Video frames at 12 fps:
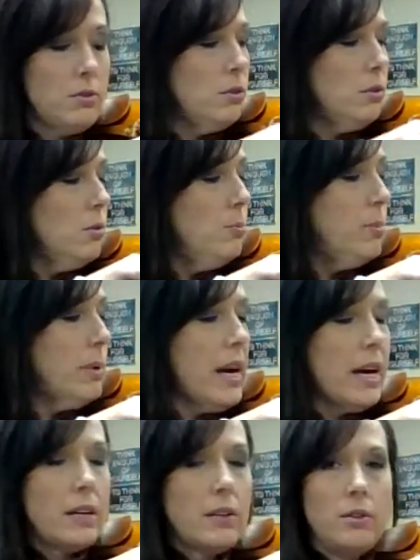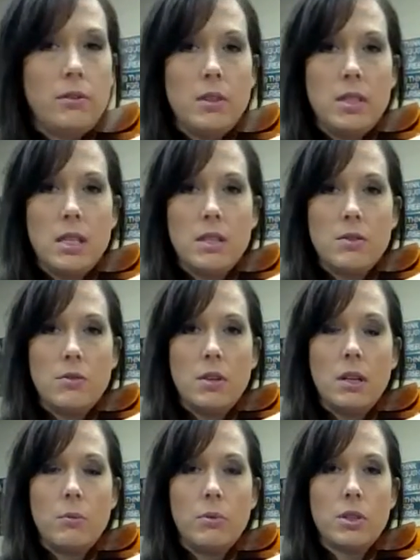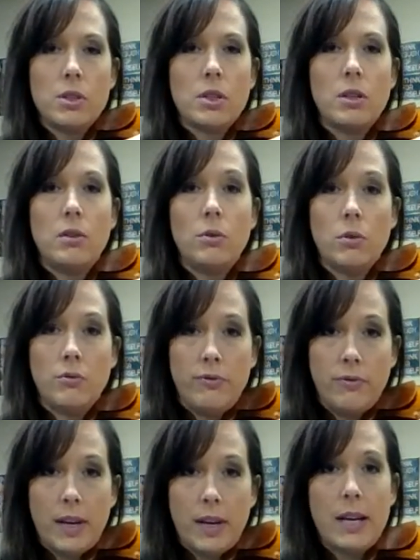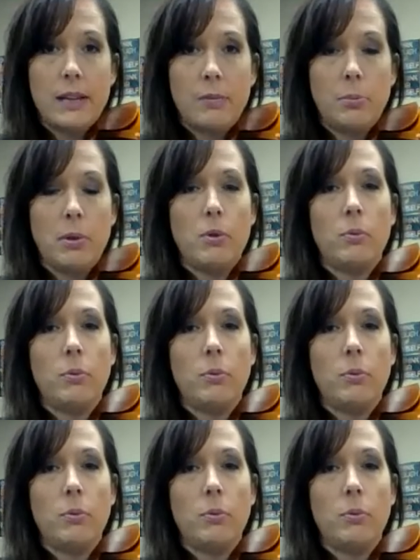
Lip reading: So go back to the D string, and we're just going to do a fast bow.